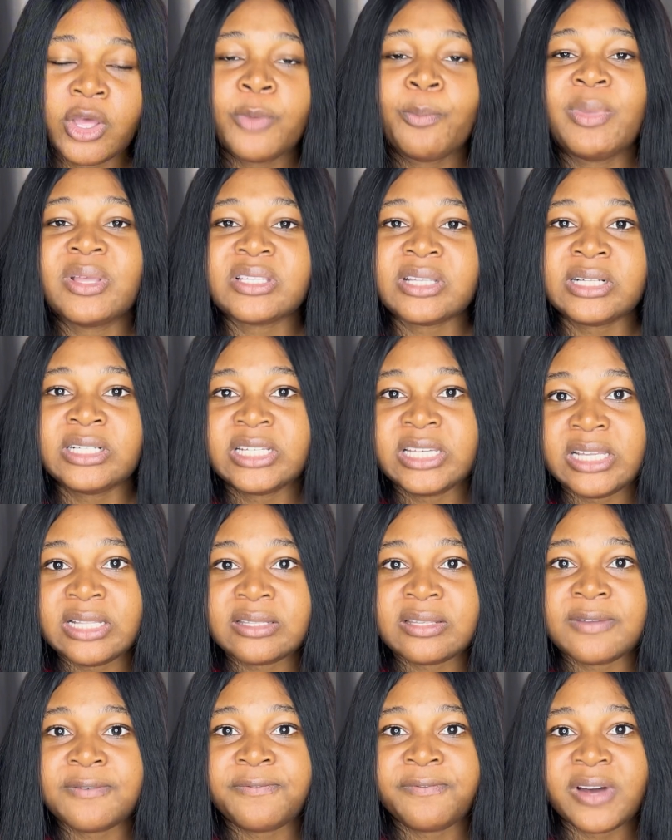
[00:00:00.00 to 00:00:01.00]
Basically,
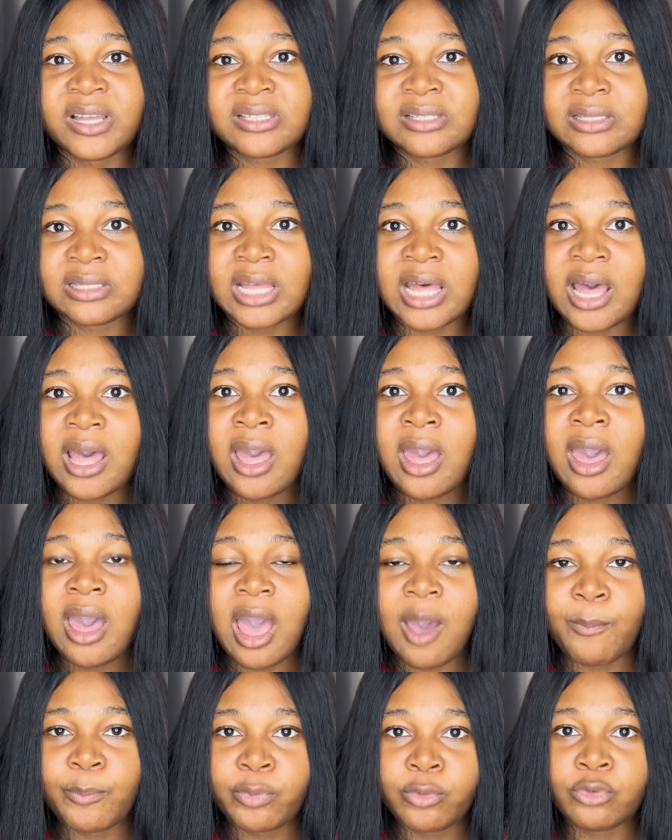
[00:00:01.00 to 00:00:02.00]
it's a faster
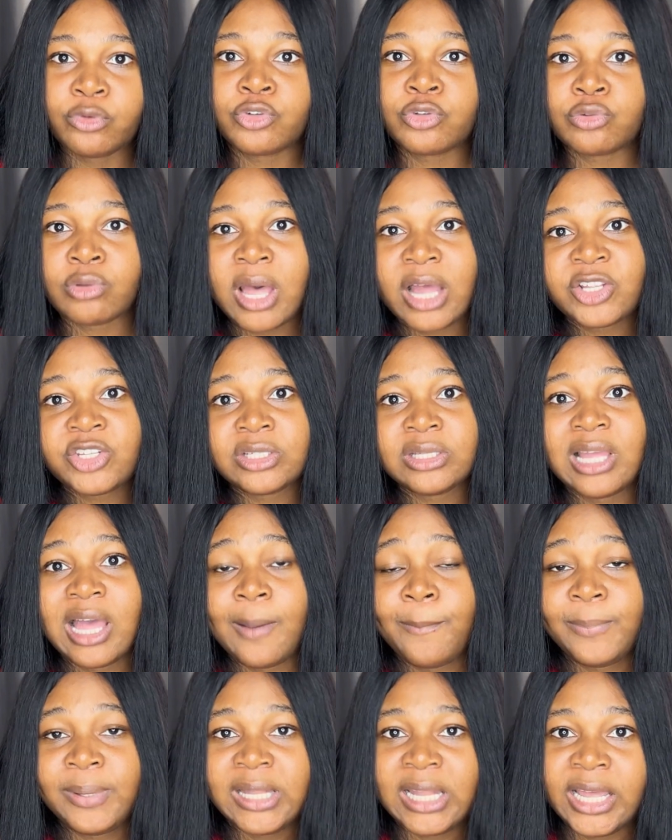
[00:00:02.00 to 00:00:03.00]
approach to actually
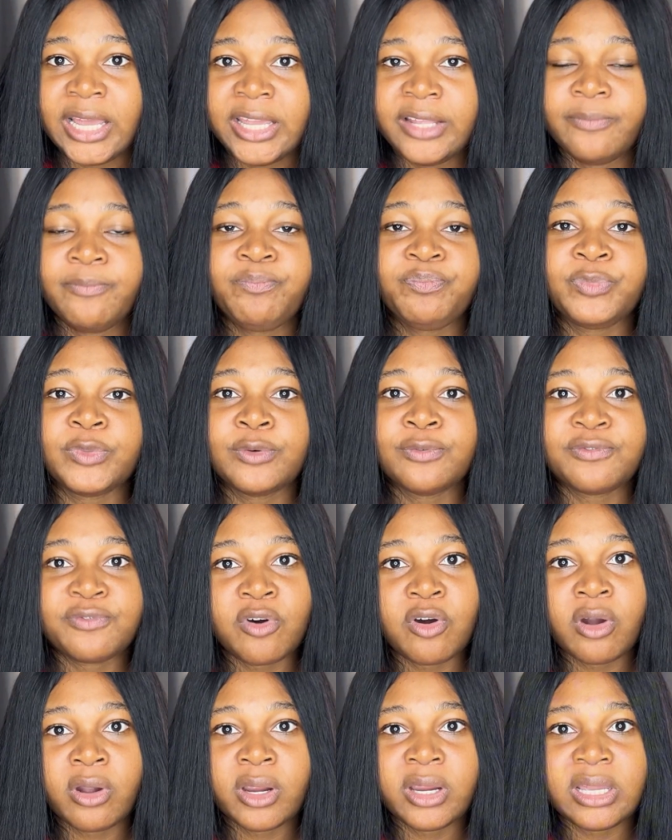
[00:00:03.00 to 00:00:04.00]
applying
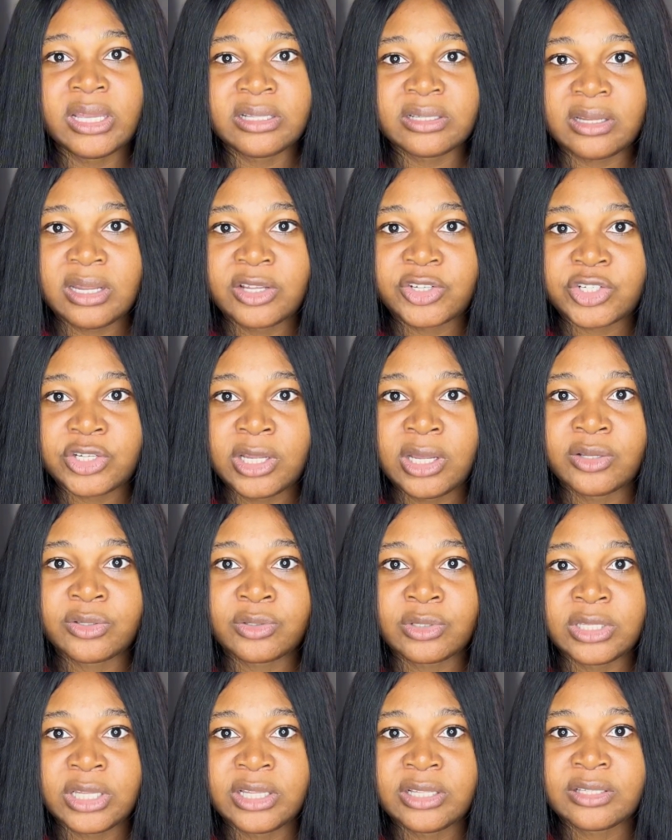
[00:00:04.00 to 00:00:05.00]
for international
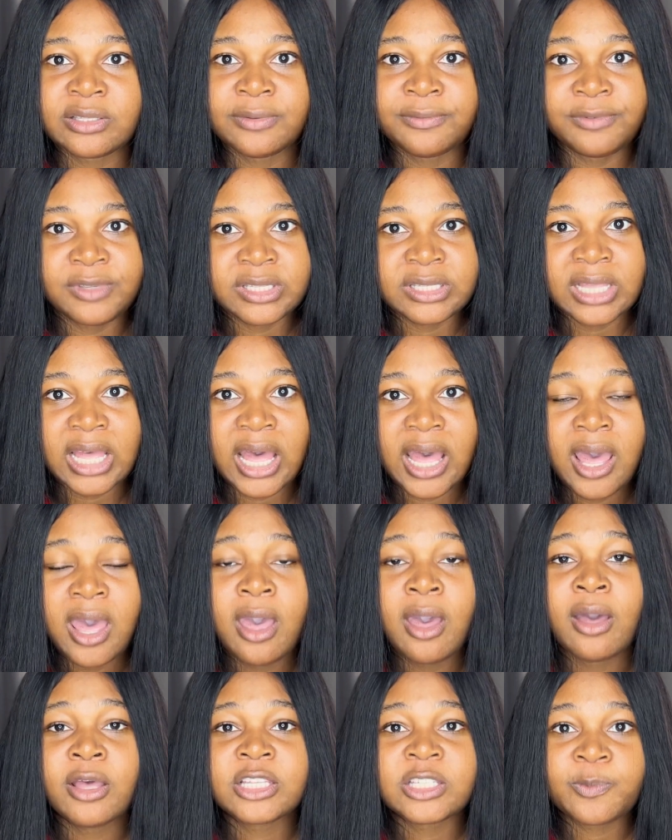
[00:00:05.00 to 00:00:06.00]
students visa
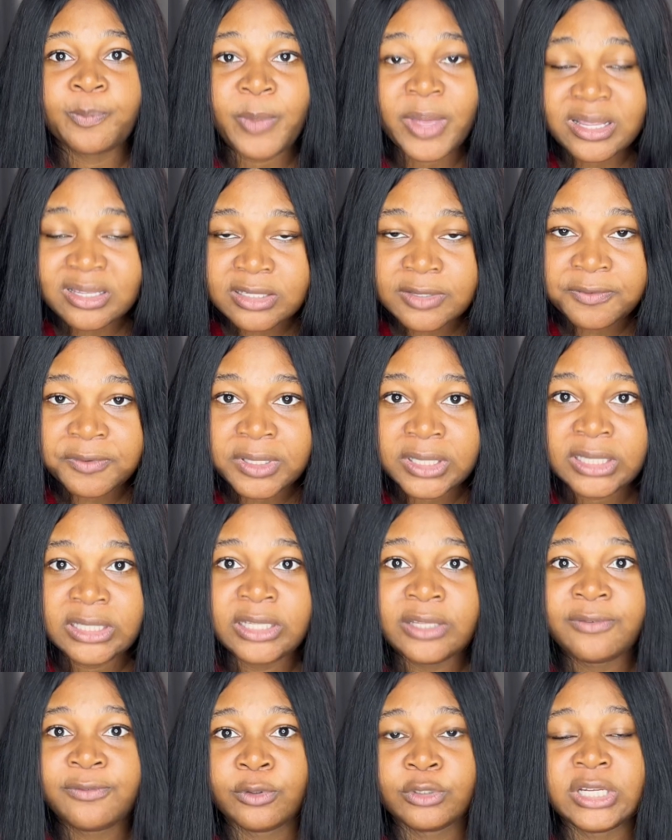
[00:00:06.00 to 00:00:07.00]

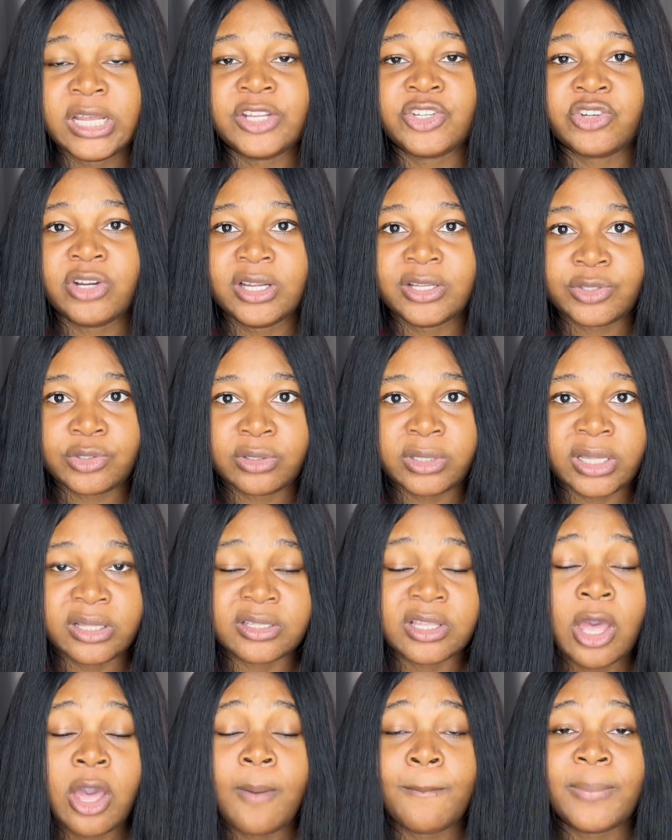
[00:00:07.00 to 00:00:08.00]
specifically for Nigerian
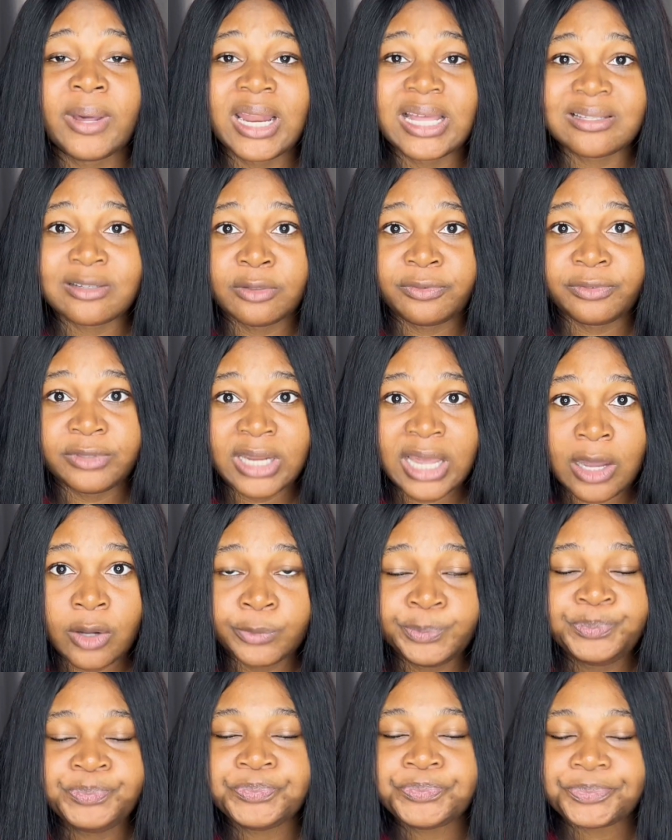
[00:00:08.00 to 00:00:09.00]
students. But as of
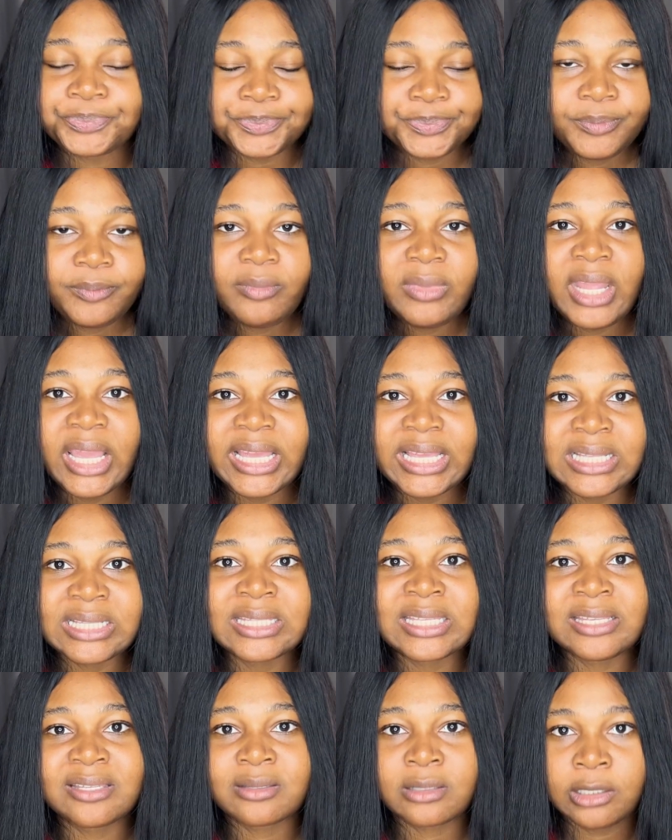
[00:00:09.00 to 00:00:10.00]
now,
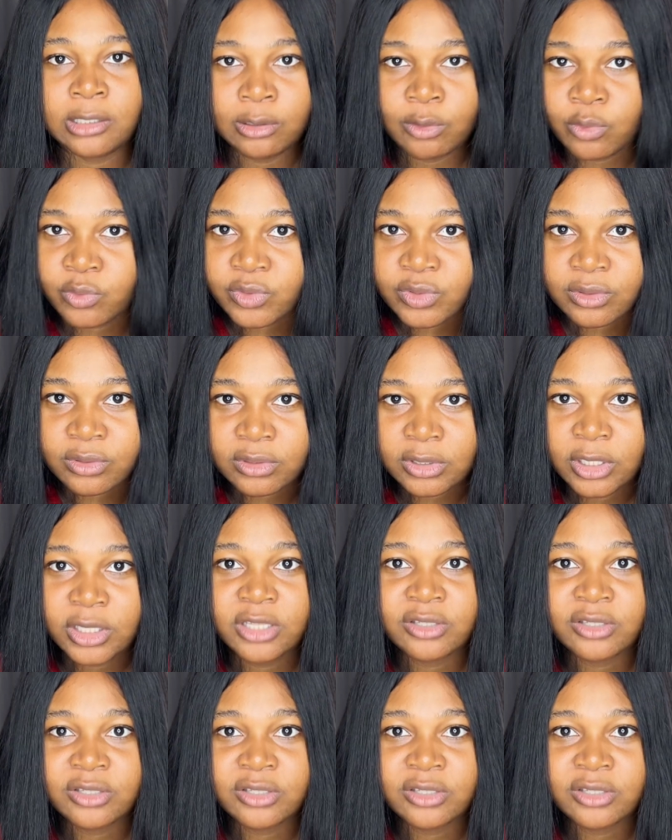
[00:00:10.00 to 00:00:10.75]
it is closed.